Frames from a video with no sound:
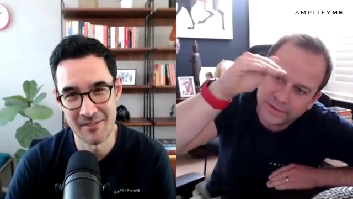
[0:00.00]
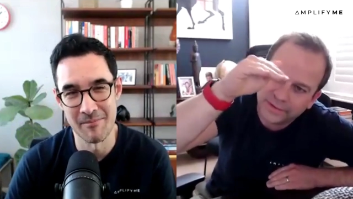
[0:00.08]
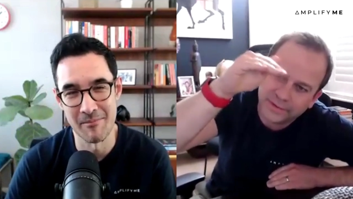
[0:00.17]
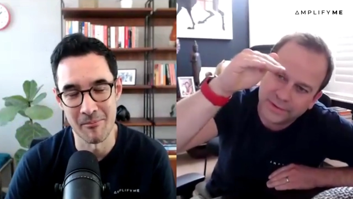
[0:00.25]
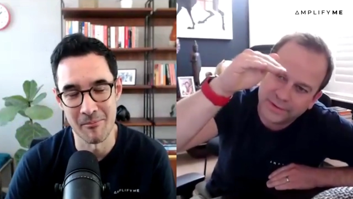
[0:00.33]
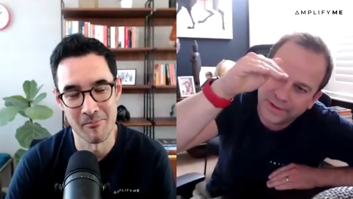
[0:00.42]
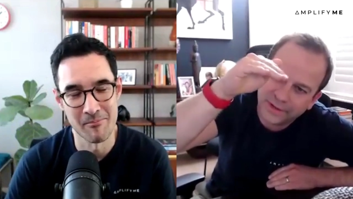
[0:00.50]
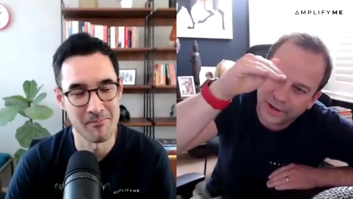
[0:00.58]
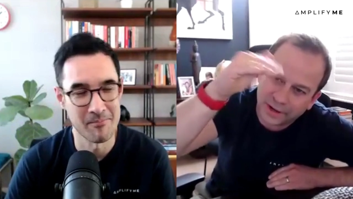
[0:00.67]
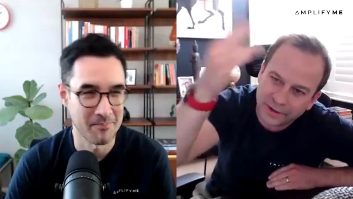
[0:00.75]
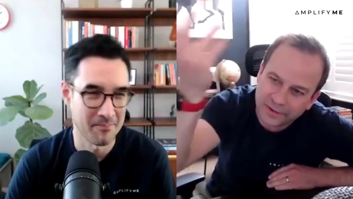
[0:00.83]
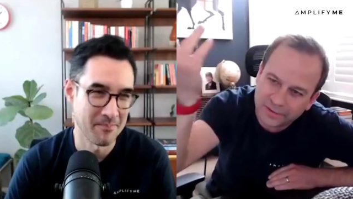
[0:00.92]
Speaker 1: Mm. You
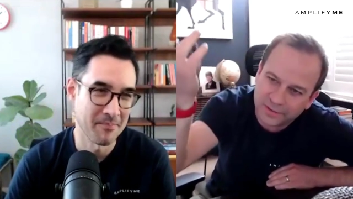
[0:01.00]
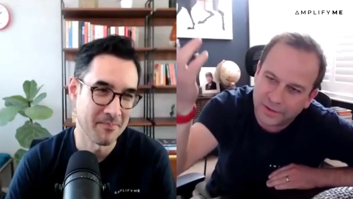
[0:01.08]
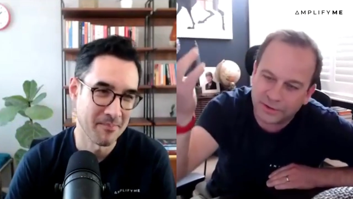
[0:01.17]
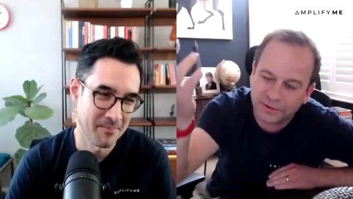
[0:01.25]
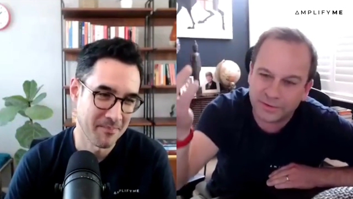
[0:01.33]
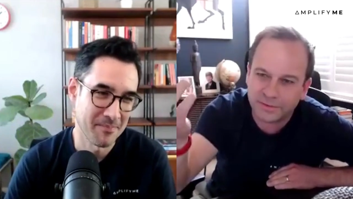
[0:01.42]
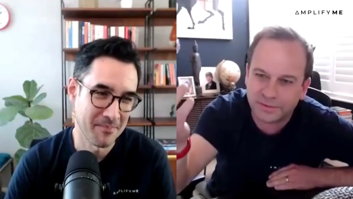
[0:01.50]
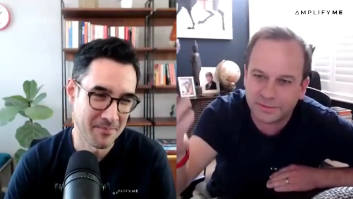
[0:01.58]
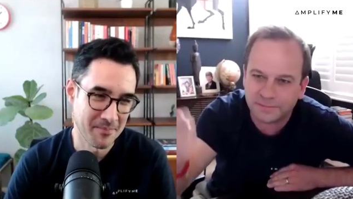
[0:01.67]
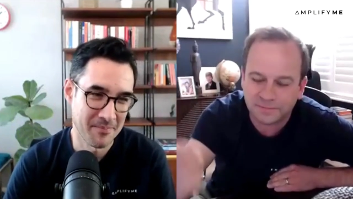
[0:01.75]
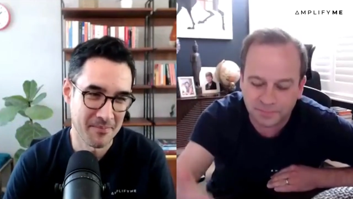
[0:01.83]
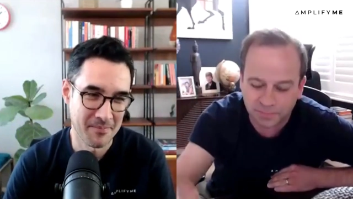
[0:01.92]
know, so
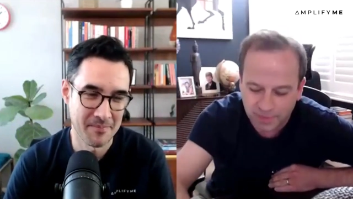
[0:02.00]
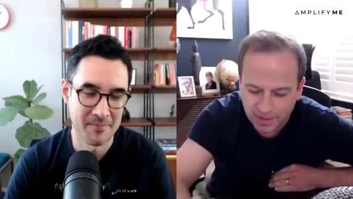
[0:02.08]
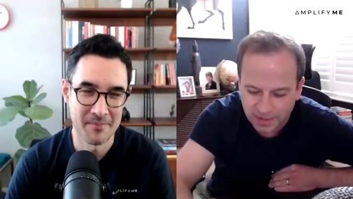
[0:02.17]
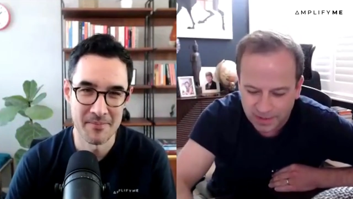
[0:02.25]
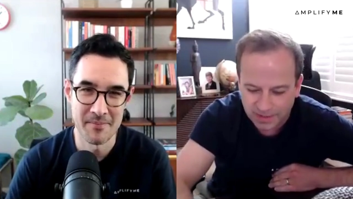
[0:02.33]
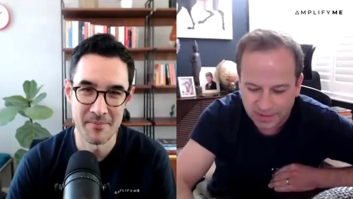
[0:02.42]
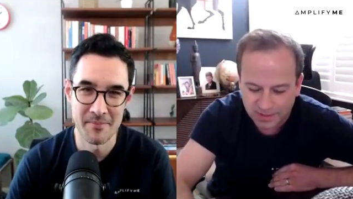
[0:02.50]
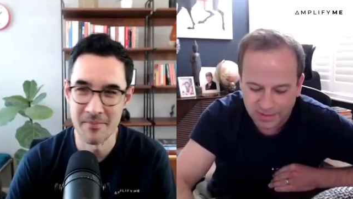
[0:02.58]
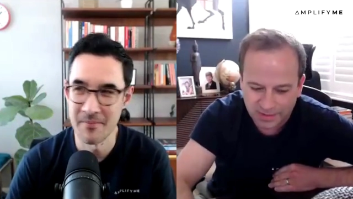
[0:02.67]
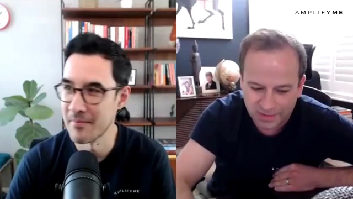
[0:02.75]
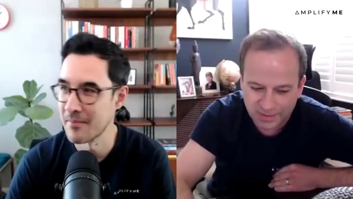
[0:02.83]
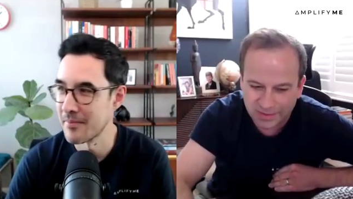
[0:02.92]

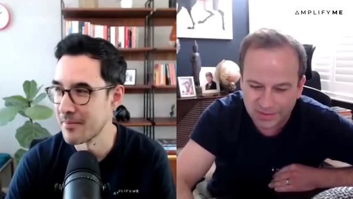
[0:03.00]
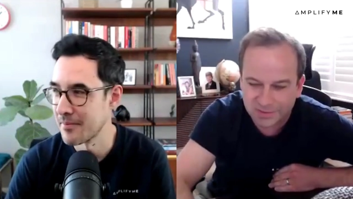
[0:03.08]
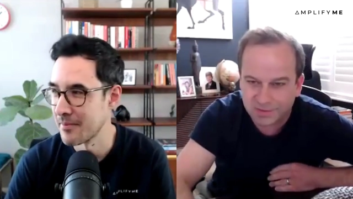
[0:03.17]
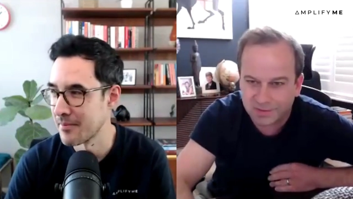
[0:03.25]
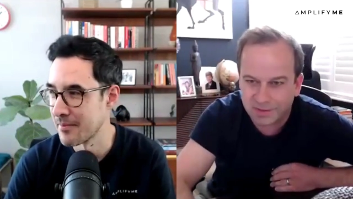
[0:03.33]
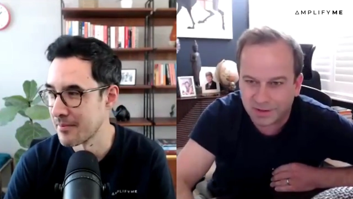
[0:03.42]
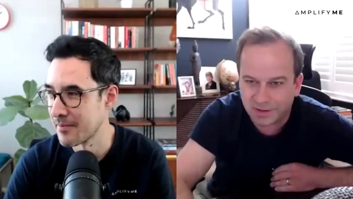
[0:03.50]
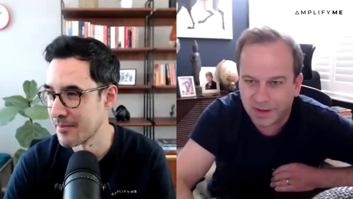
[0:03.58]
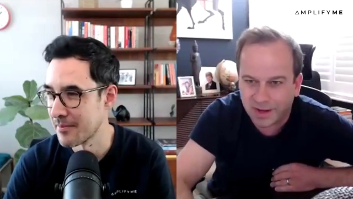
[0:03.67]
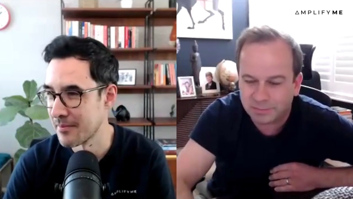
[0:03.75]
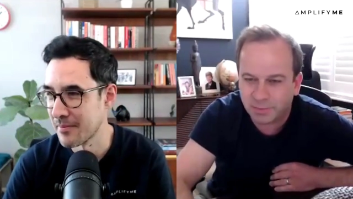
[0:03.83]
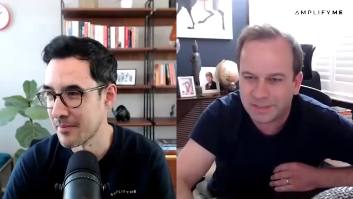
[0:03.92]
there's you know
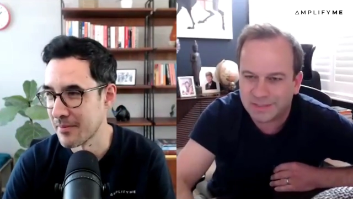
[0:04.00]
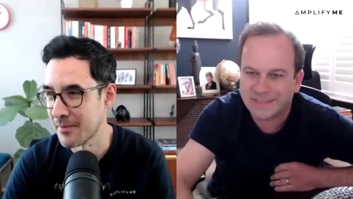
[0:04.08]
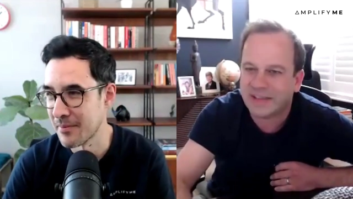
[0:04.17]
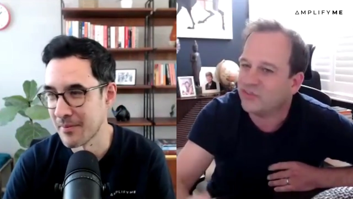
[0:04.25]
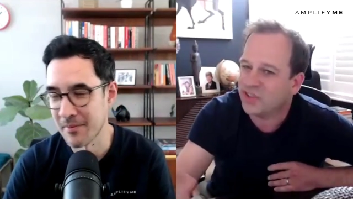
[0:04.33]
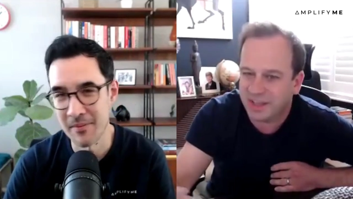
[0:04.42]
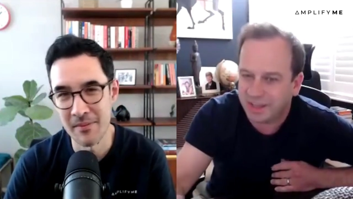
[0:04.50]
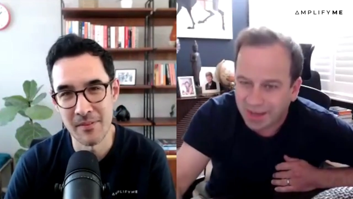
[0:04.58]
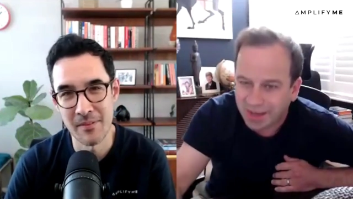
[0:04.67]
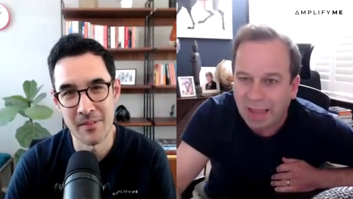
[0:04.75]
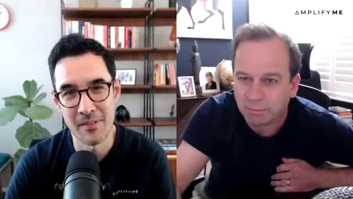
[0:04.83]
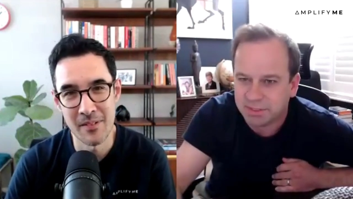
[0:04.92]
house prices haven't
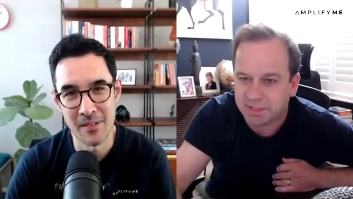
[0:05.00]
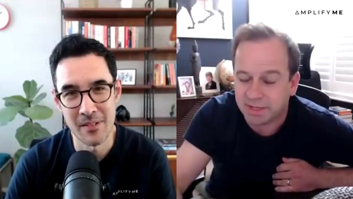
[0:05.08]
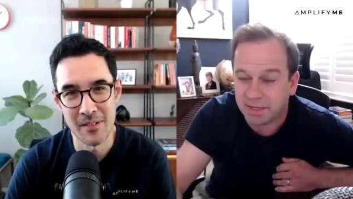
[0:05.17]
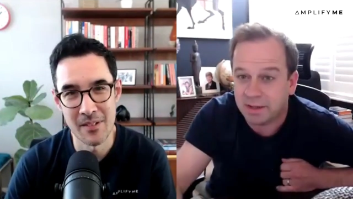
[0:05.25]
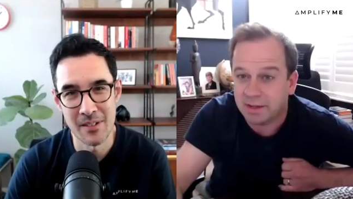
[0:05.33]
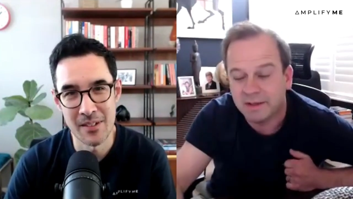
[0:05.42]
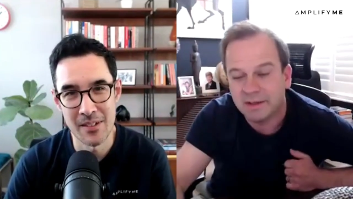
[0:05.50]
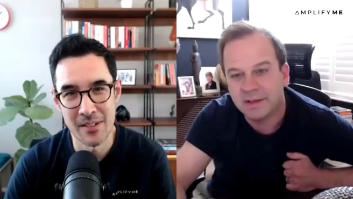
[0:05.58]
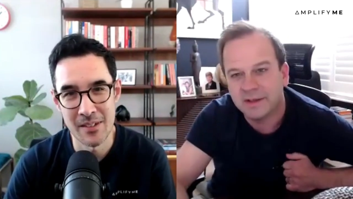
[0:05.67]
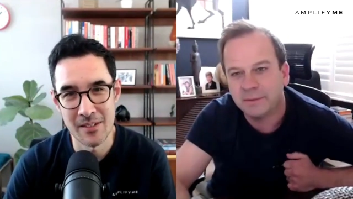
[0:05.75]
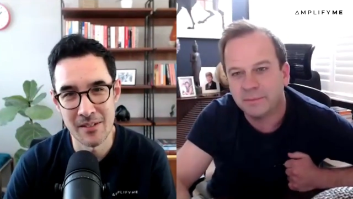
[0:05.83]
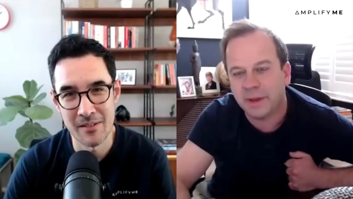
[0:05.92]
collapsed here,
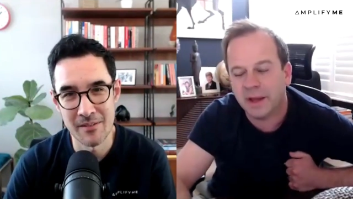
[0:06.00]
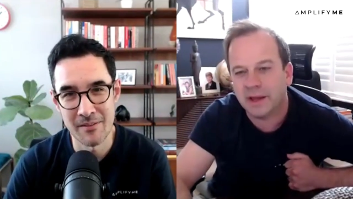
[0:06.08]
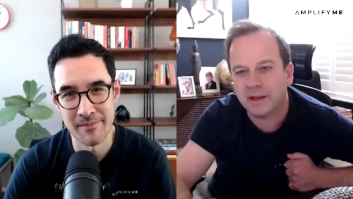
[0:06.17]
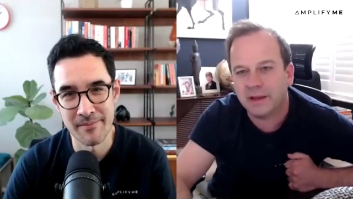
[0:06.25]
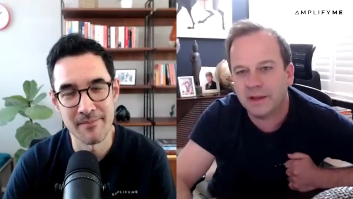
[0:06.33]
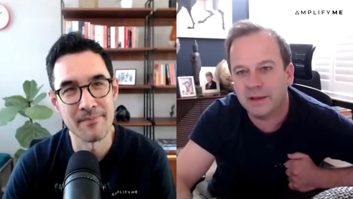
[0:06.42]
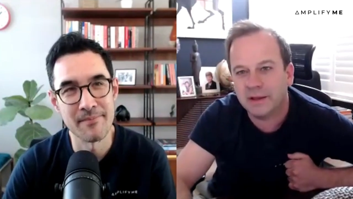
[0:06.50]
but